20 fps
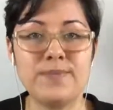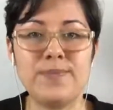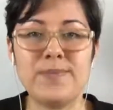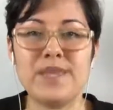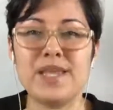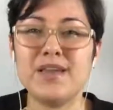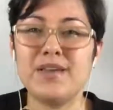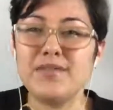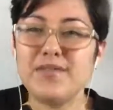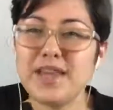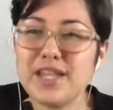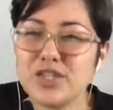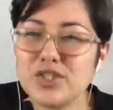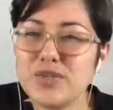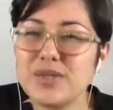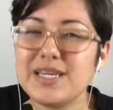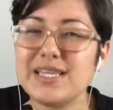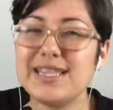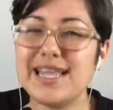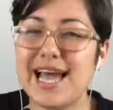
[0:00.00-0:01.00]

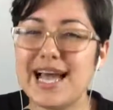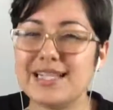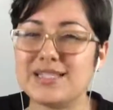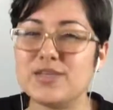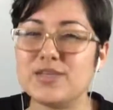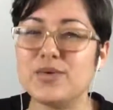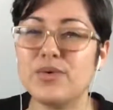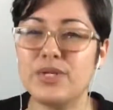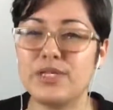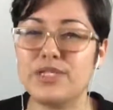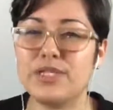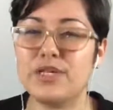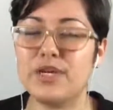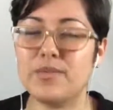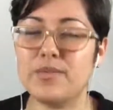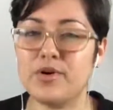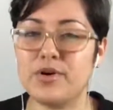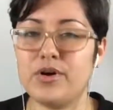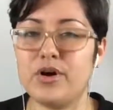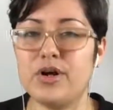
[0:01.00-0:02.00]
eventually that's going to come
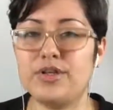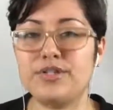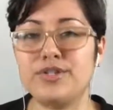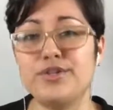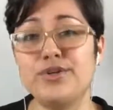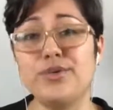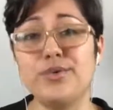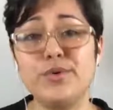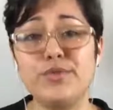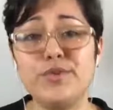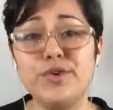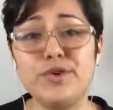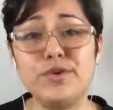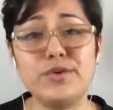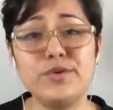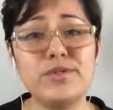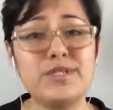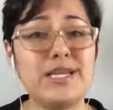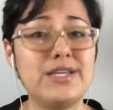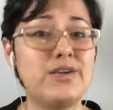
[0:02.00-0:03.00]
across in your
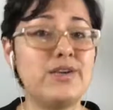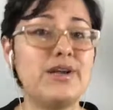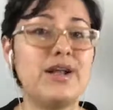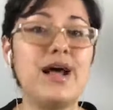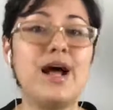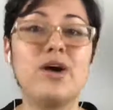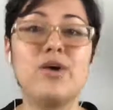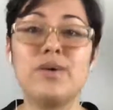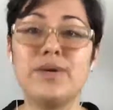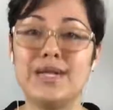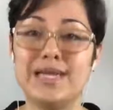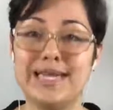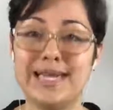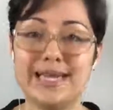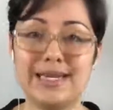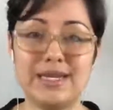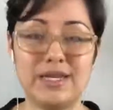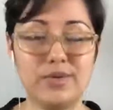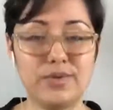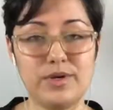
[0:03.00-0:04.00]
reviews and you're not going to get
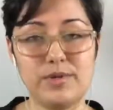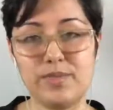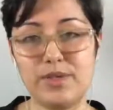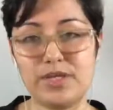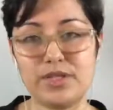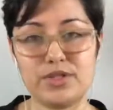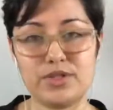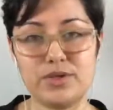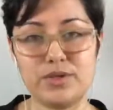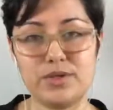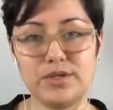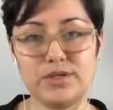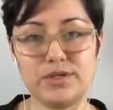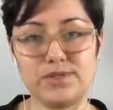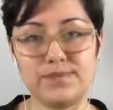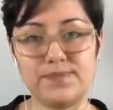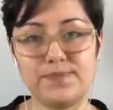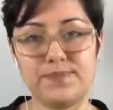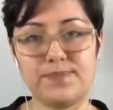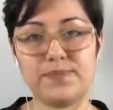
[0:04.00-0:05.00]
any repeat students.
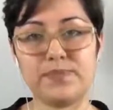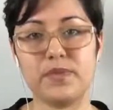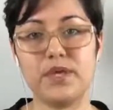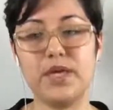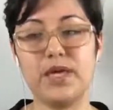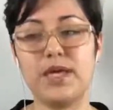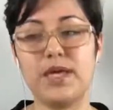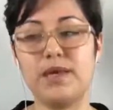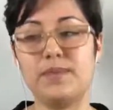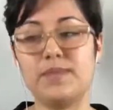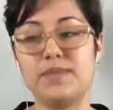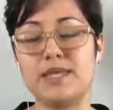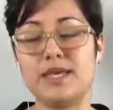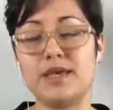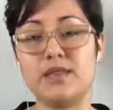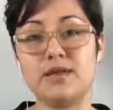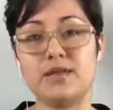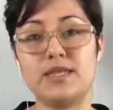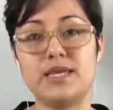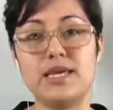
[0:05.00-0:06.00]
The other
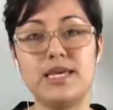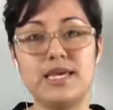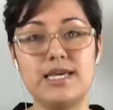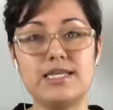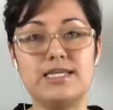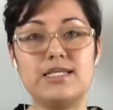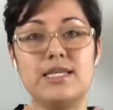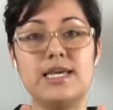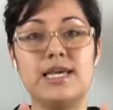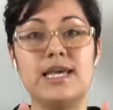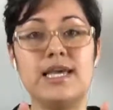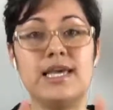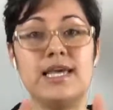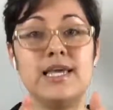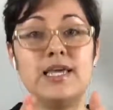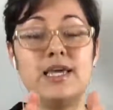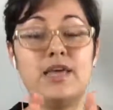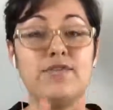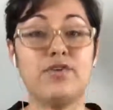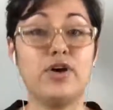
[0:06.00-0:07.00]
thing is,
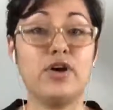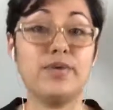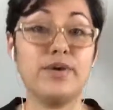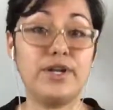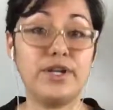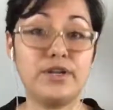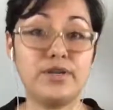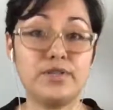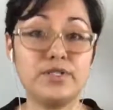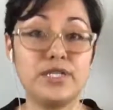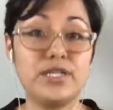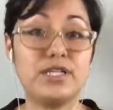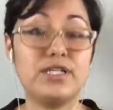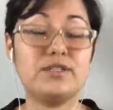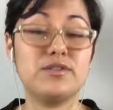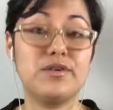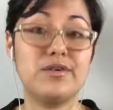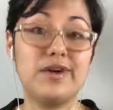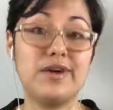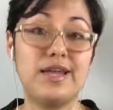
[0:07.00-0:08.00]
if you're already used to this,
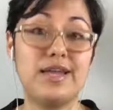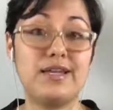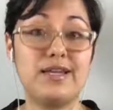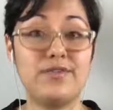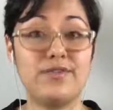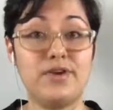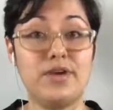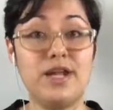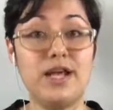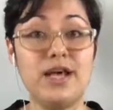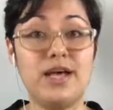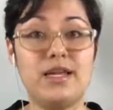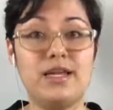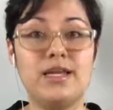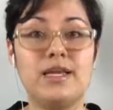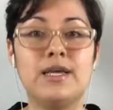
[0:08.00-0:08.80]
great. And if you're not,